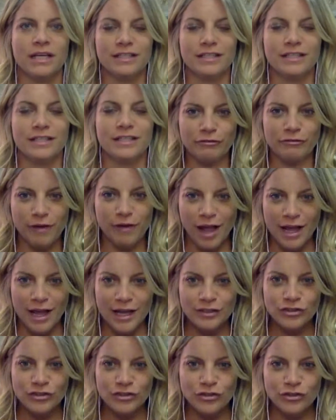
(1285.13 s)
to
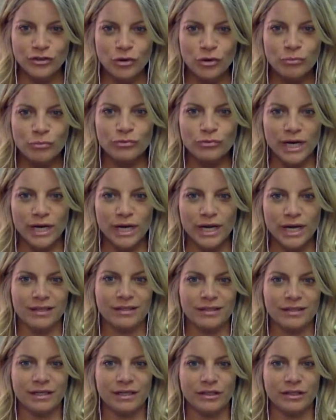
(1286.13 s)
find your own
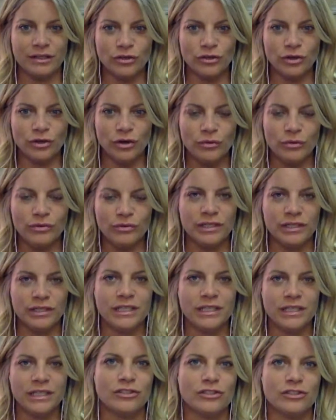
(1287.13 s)
brand and your own
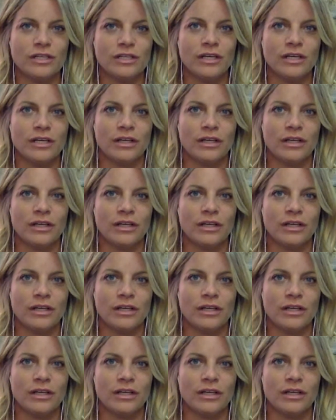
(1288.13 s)
niche.